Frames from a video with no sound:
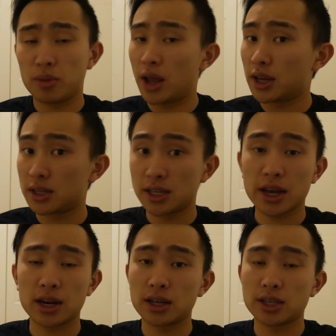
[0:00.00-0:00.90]
Like a
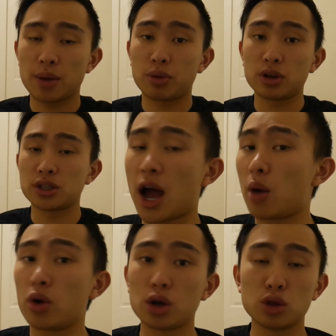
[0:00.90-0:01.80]
second example is I
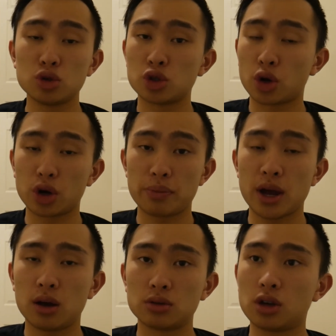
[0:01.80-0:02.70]
wanna lose 30
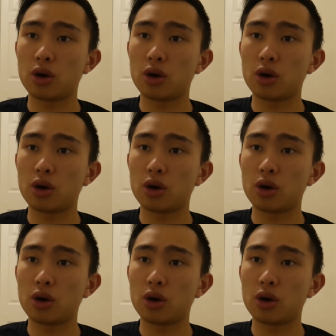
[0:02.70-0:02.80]
pounds.